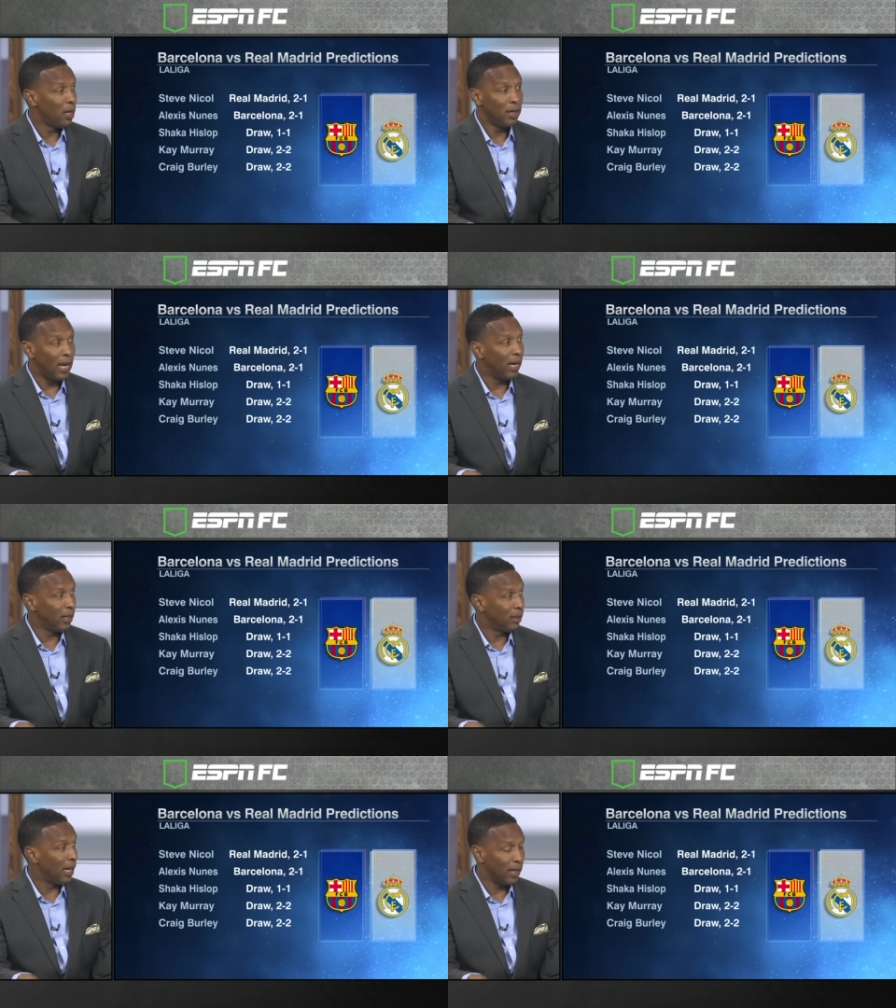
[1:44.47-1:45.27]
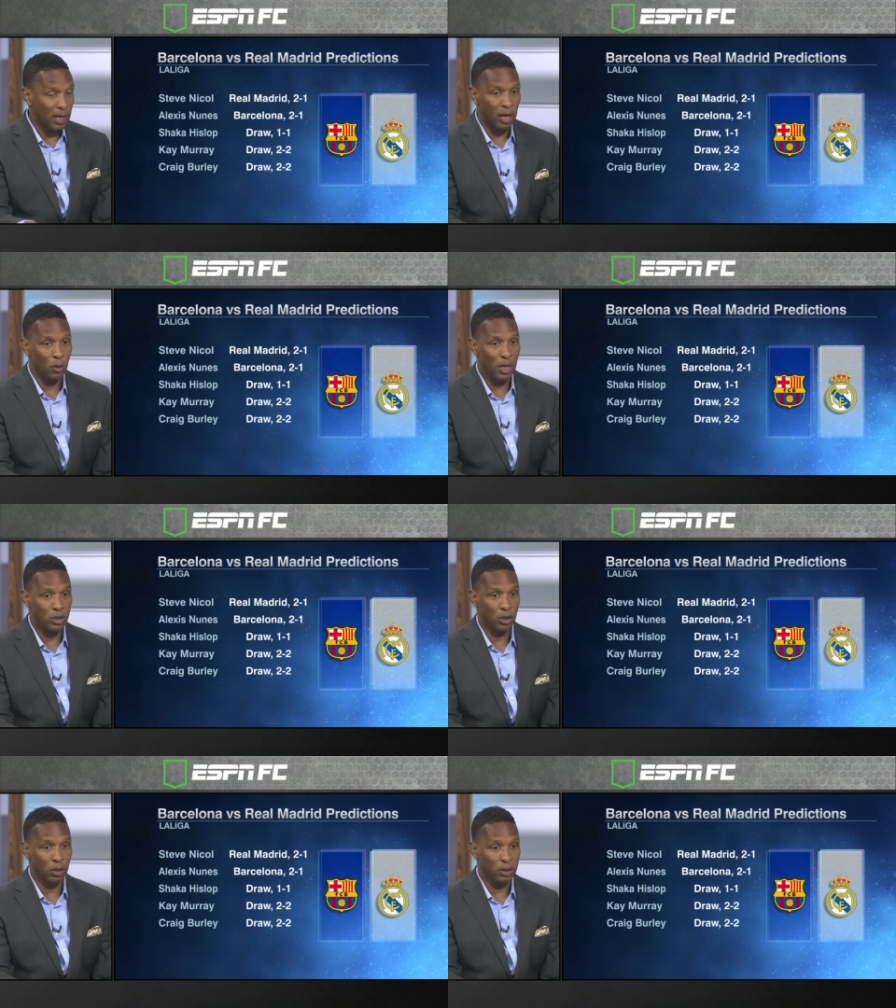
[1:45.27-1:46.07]
like Carlo
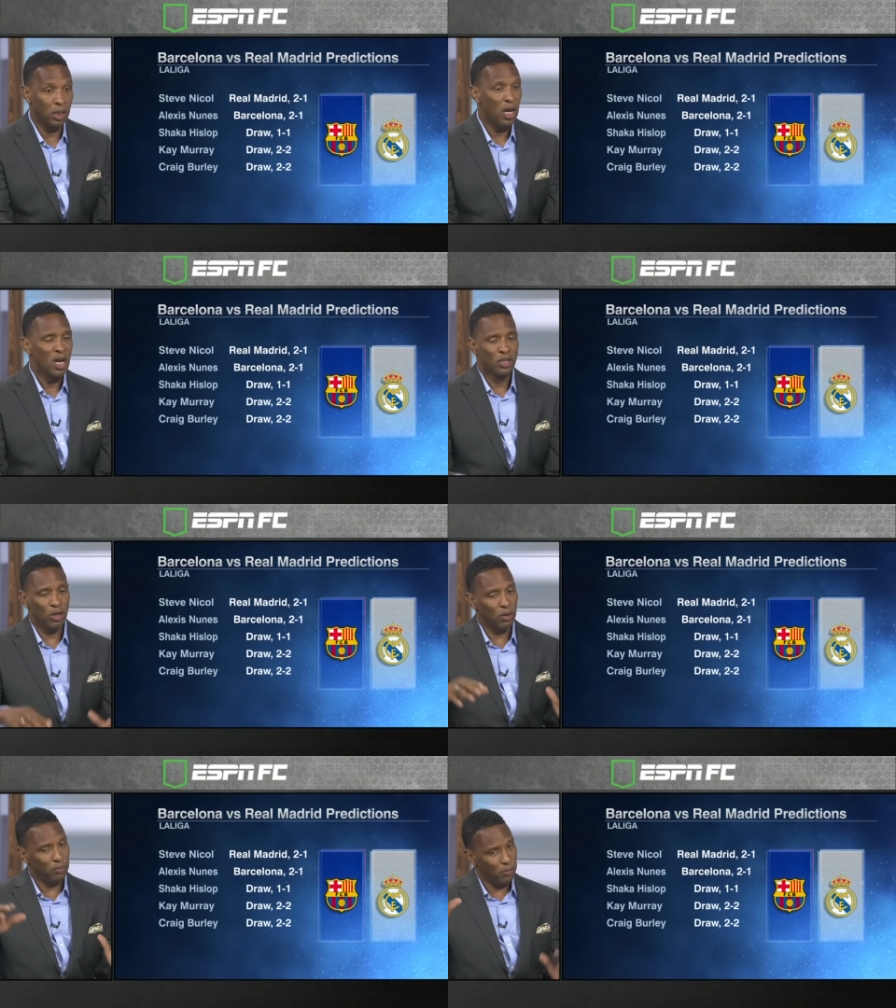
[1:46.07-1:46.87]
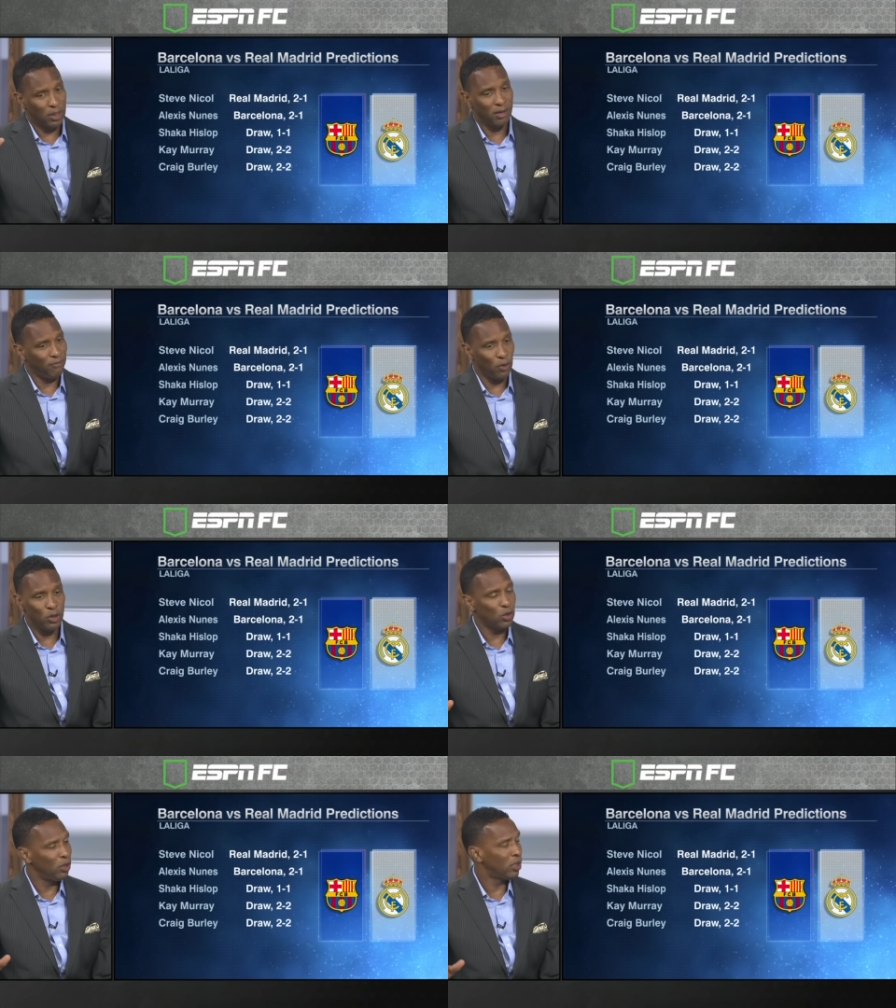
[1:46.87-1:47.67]
Ancelotti. So you can
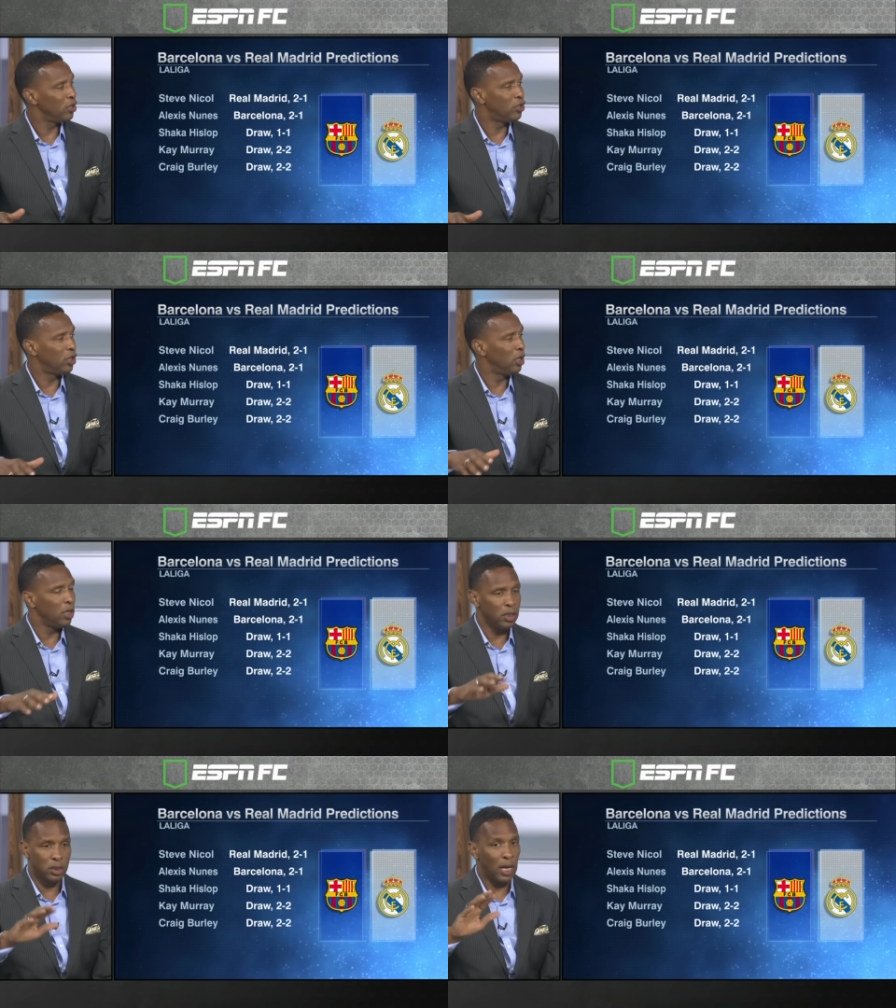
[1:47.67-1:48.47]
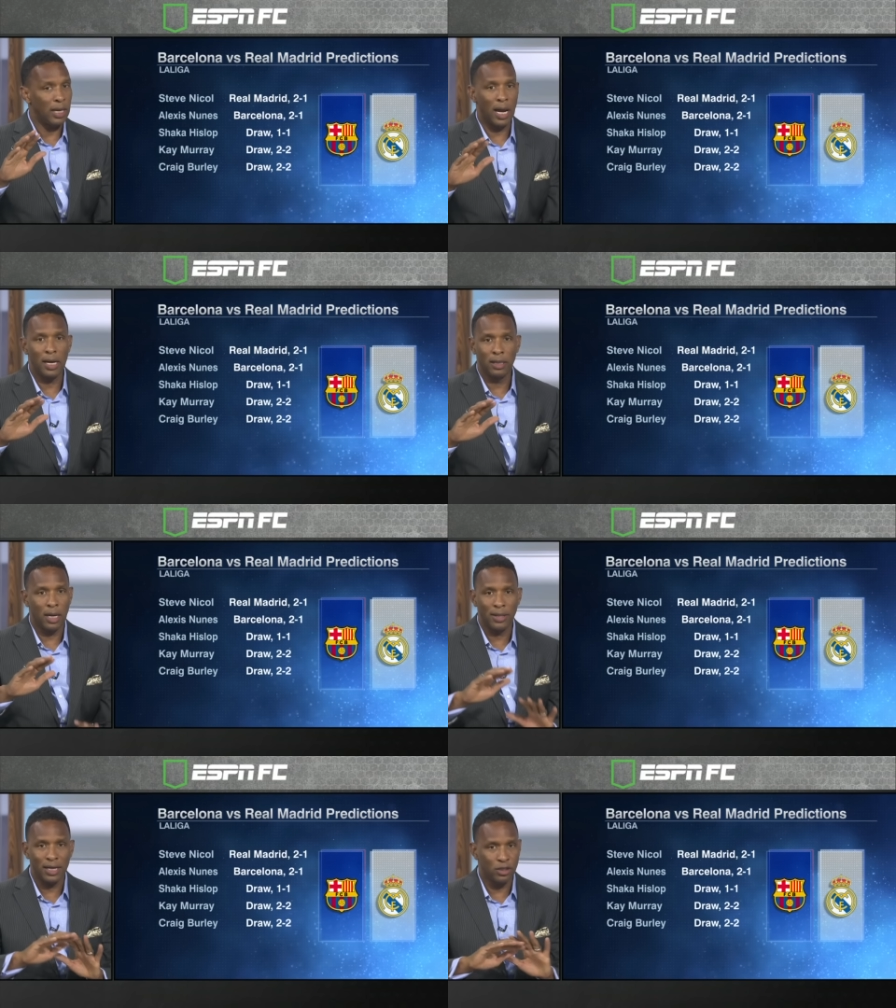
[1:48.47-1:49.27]
voice all your concerns, and
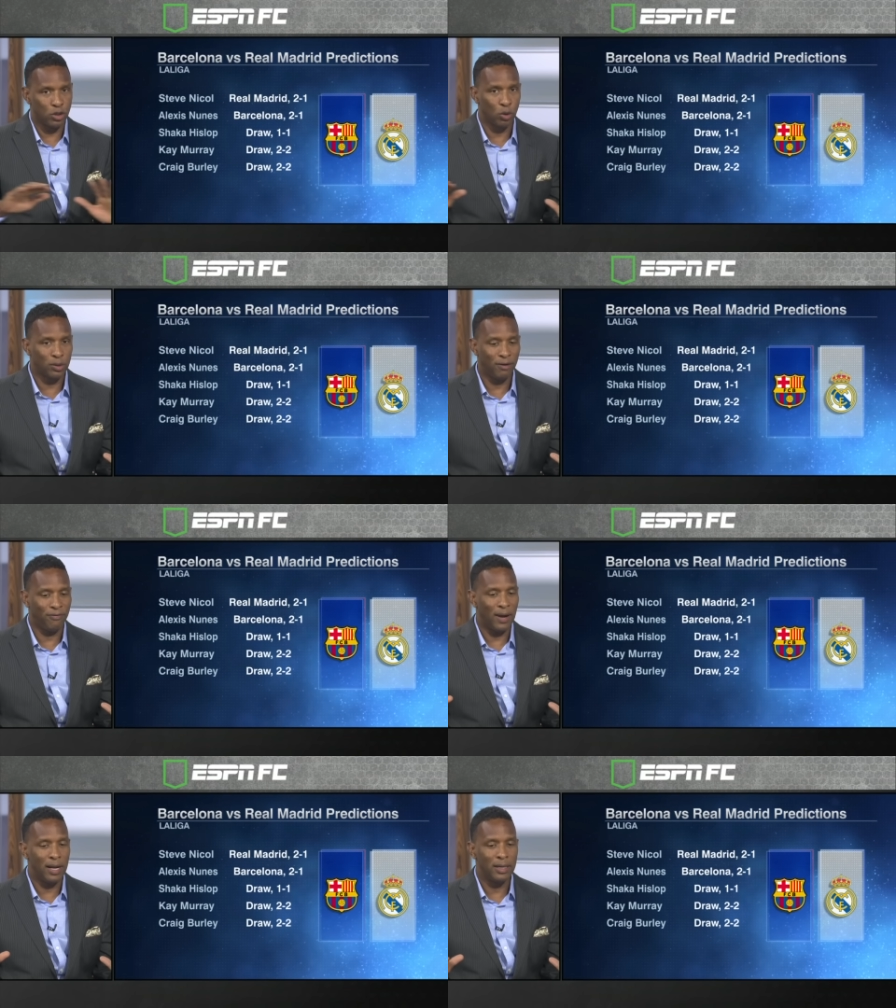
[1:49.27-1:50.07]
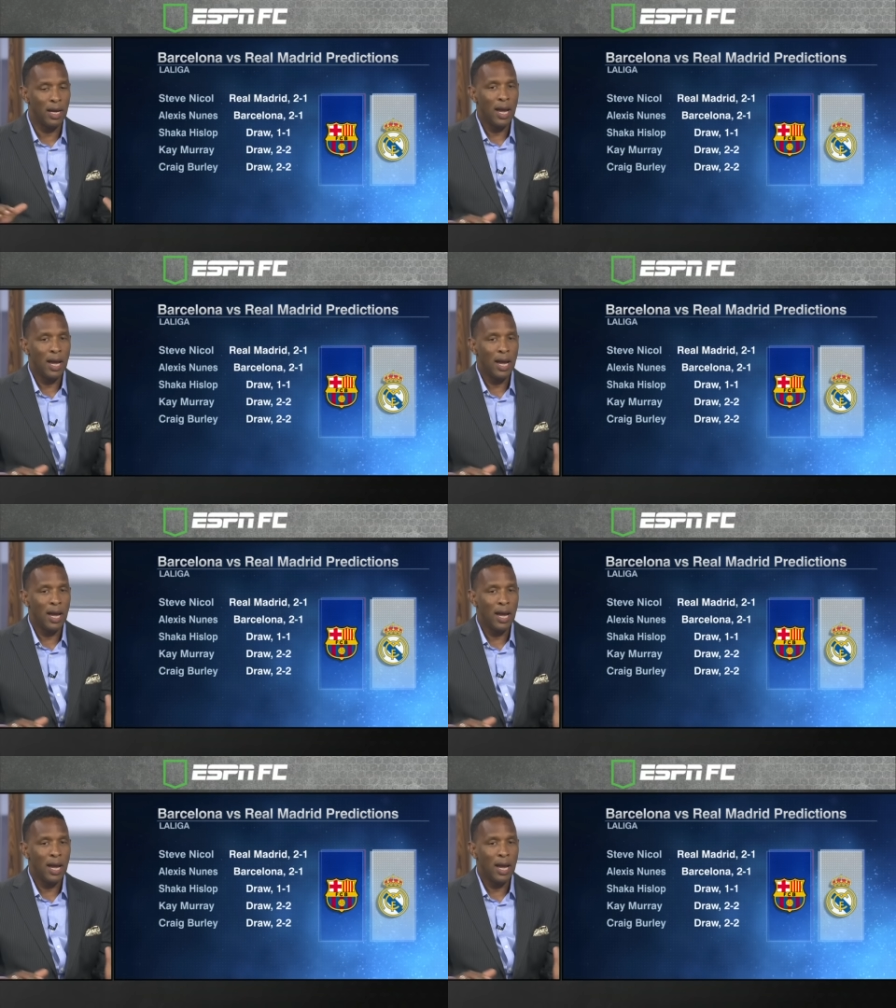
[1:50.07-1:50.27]
that is totally fine.